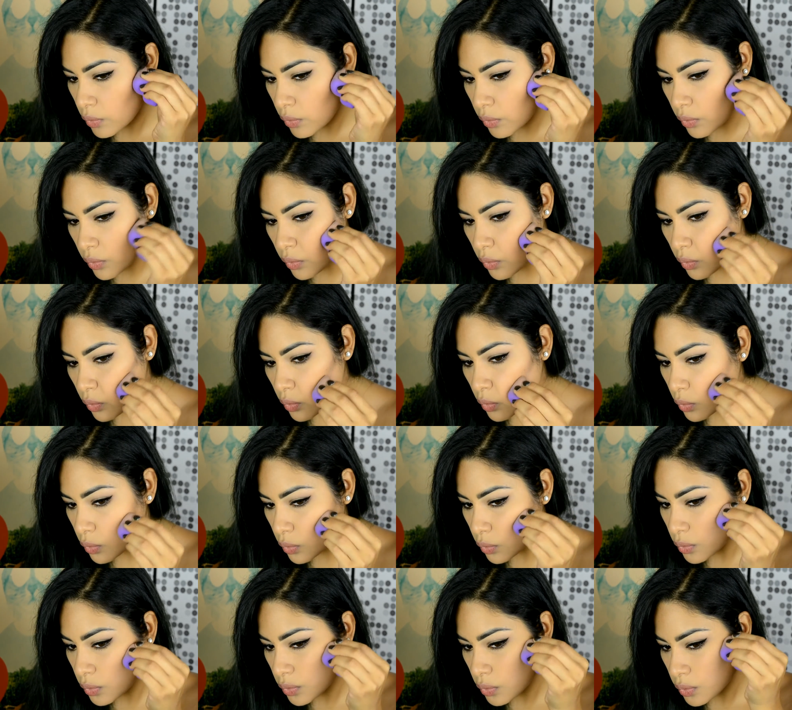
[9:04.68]

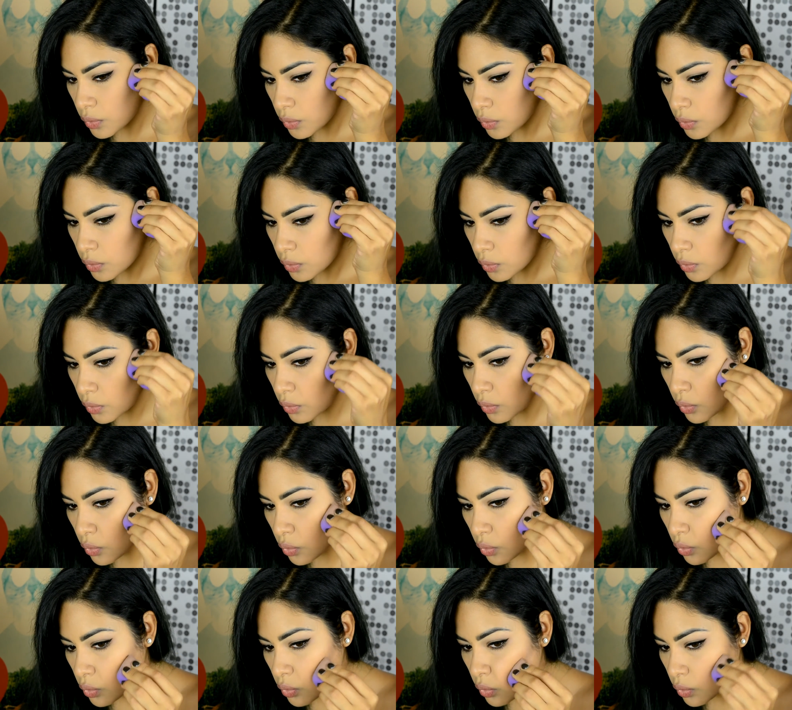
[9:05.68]

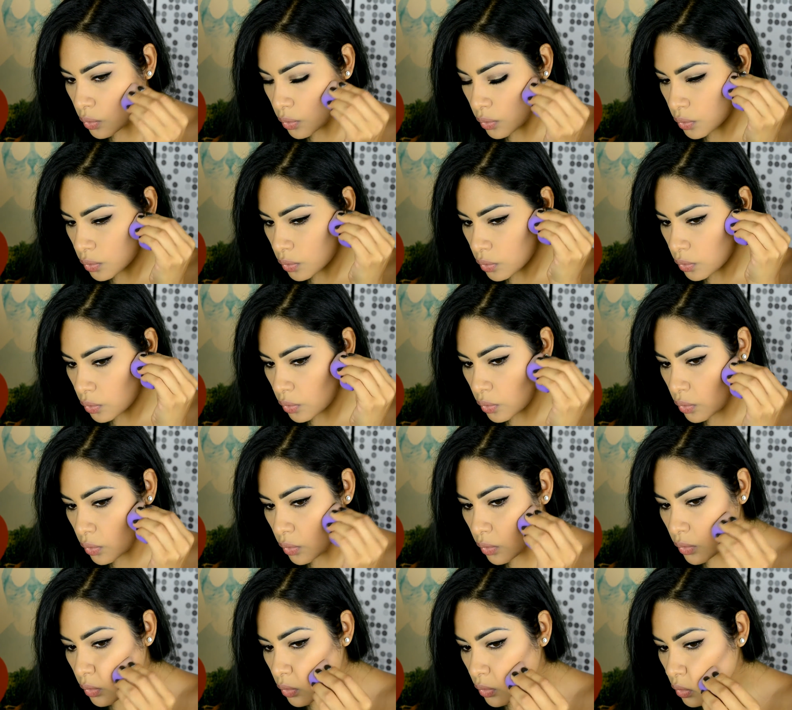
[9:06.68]

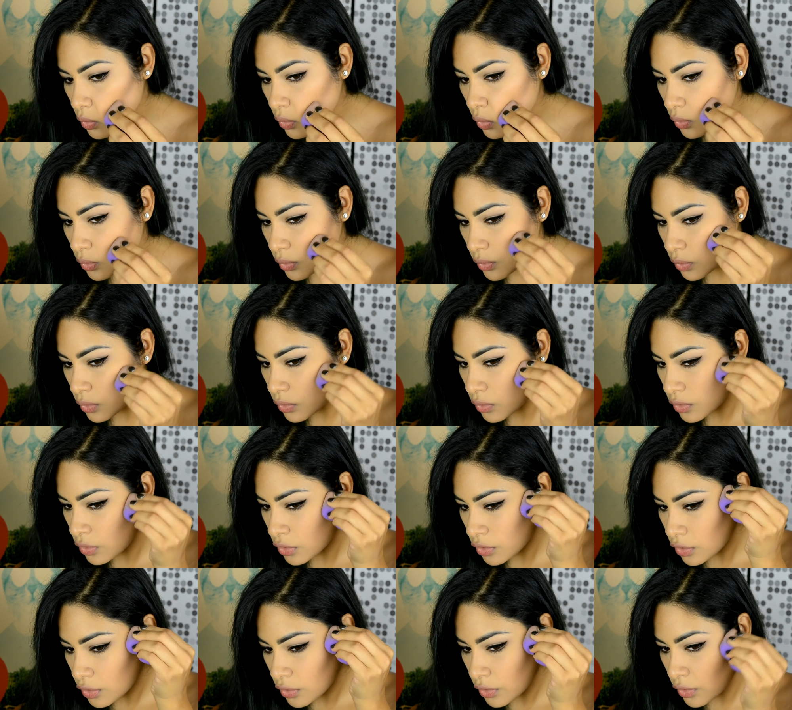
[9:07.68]

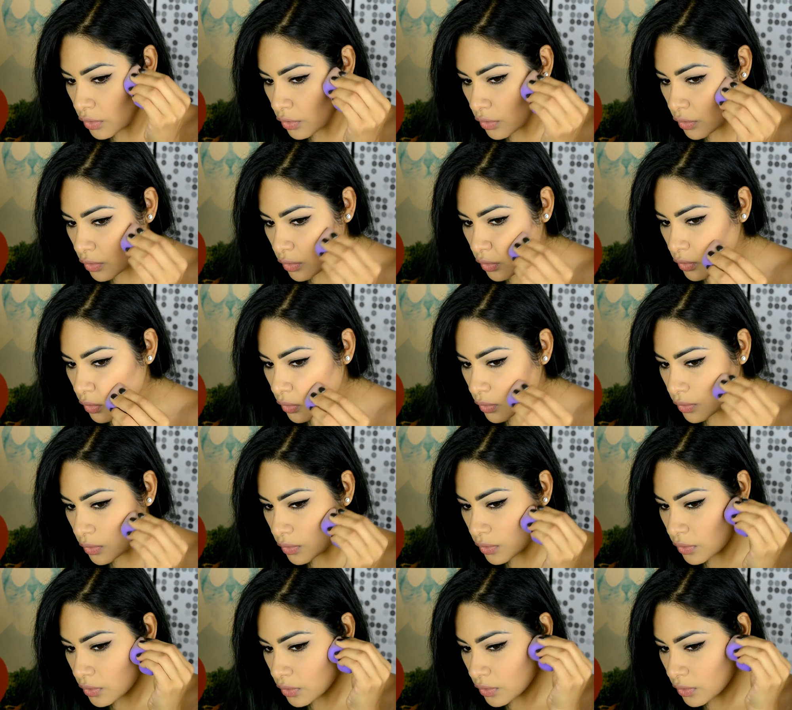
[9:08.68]
(silence)